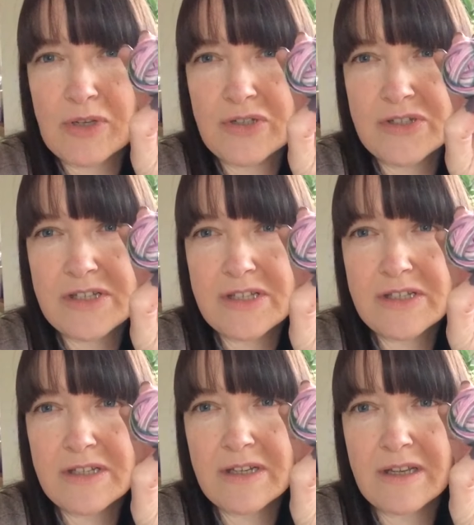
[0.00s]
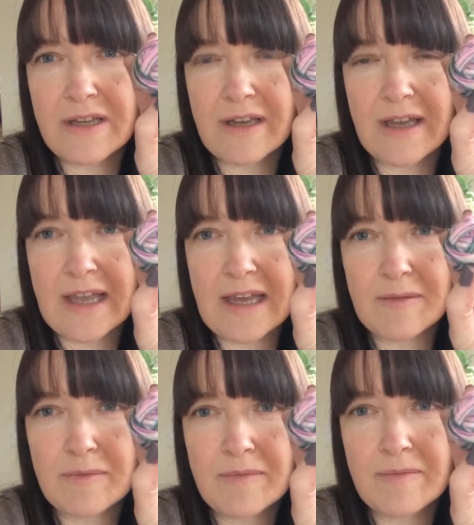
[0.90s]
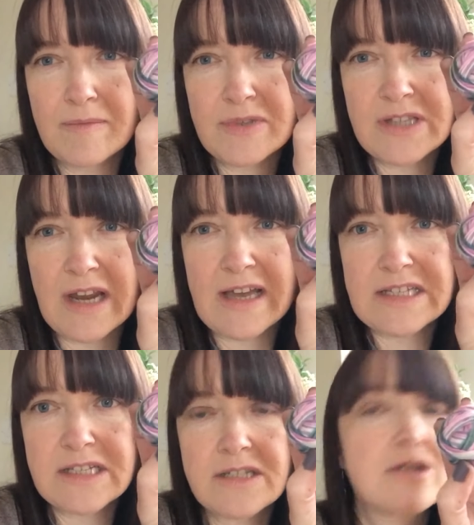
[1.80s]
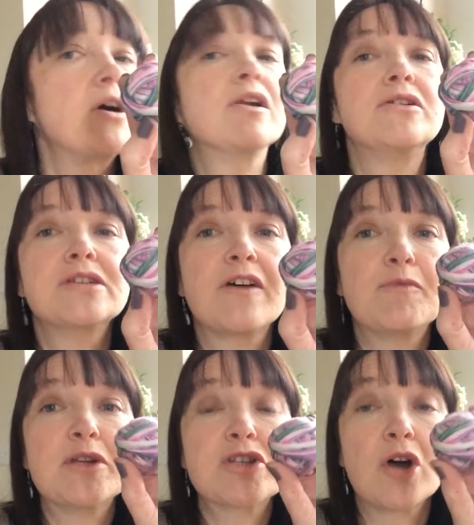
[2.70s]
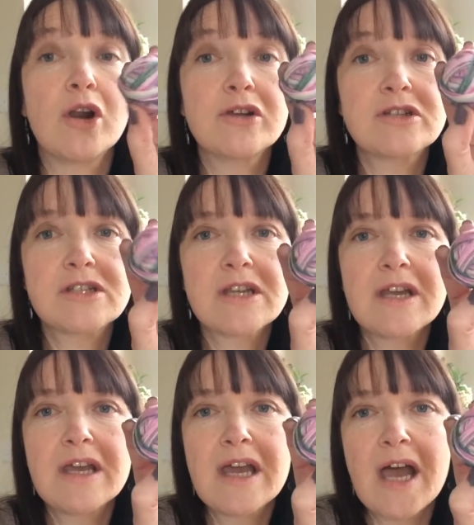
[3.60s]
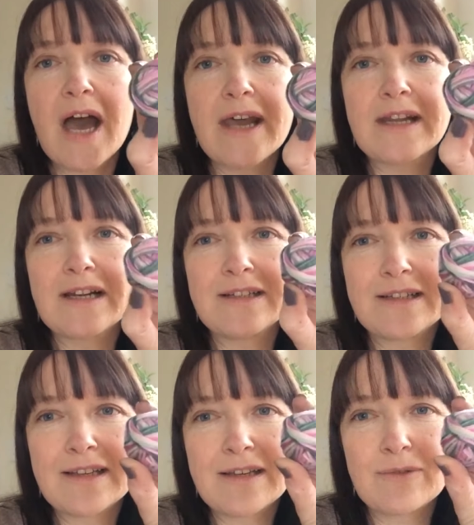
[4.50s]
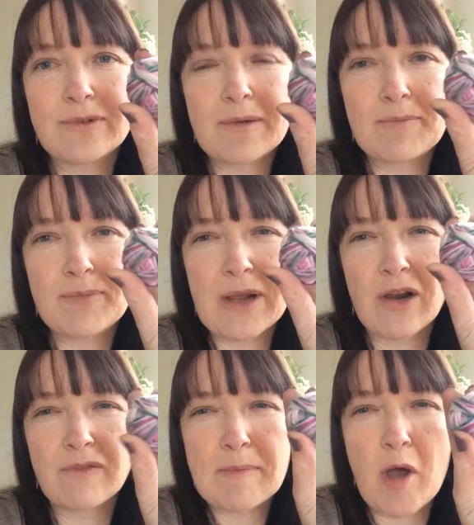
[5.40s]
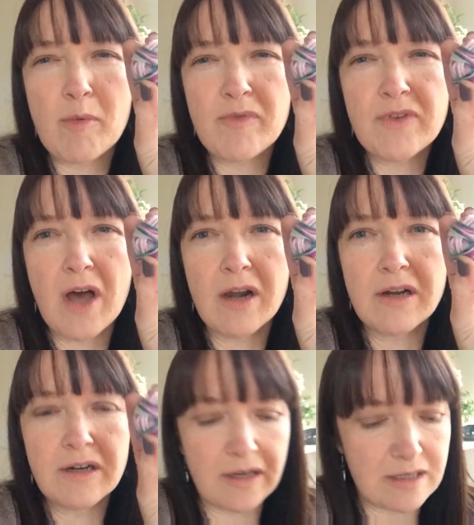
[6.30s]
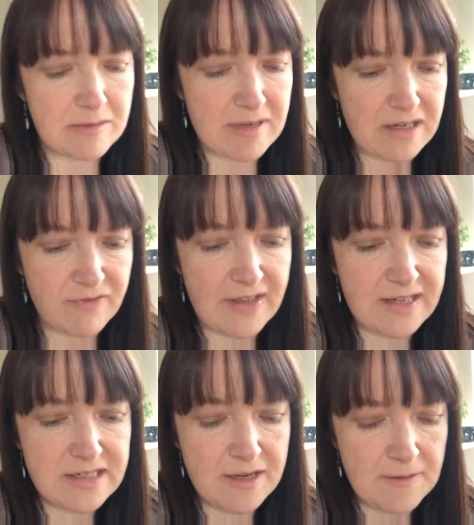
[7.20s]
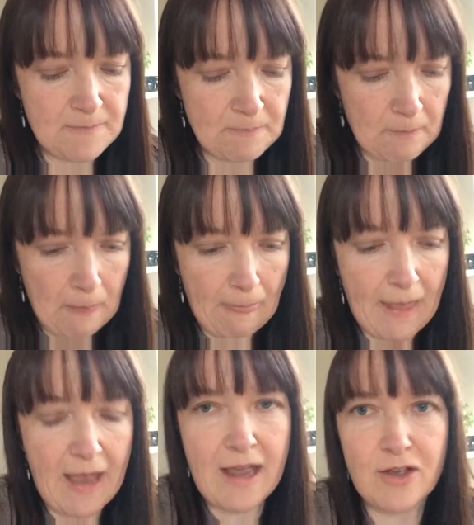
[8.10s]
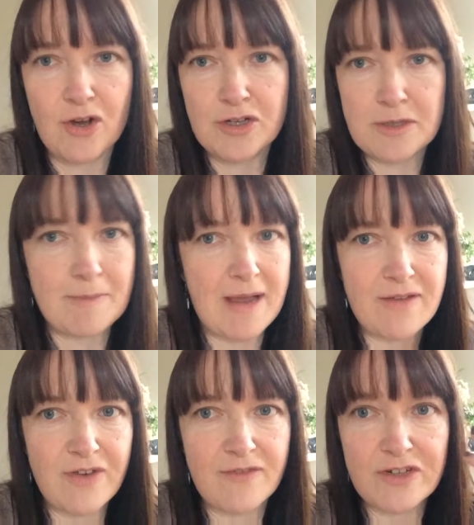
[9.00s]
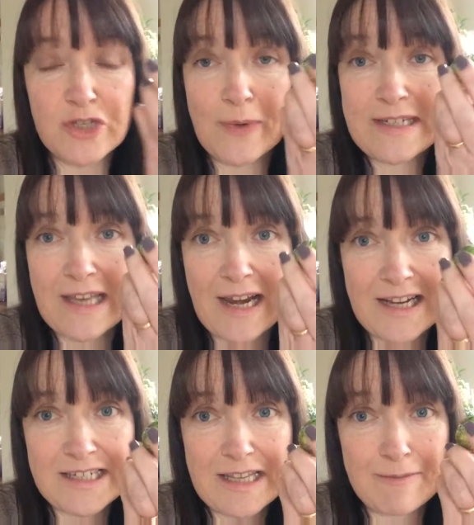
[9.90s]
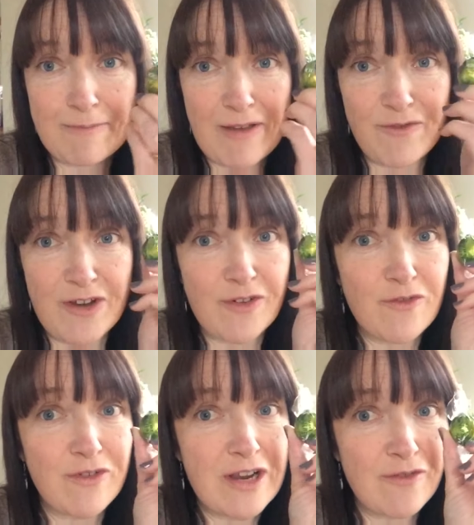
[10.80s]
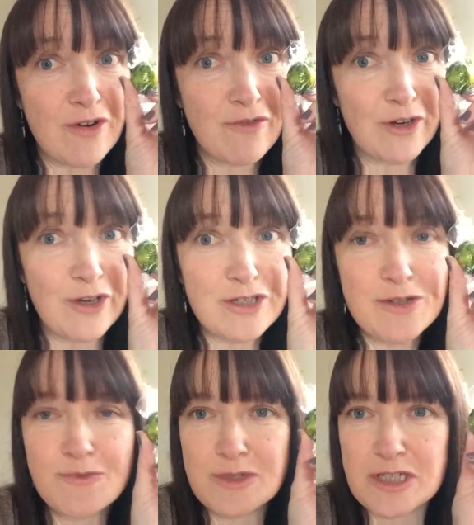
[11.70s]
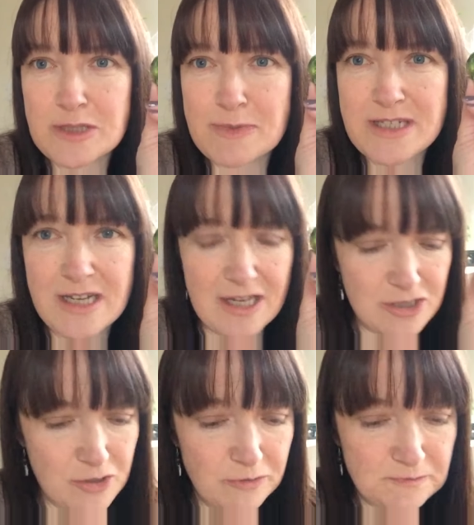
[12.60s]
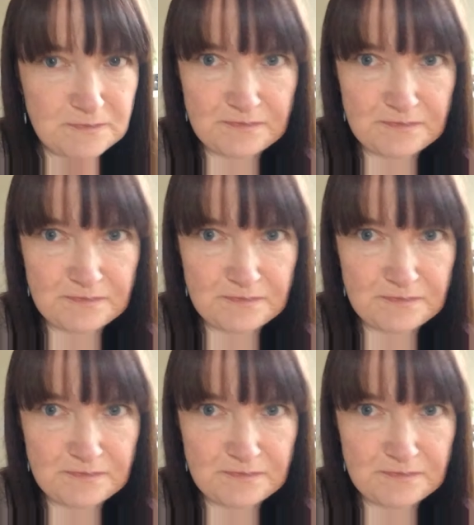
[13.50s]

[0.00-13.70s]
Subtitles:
because, again, because the last colours have been solids, and it'll be a lovely pop of colour in the middle of that. I got my favourite sweet, and actually my favourite flavour of the lot, which is pistachio.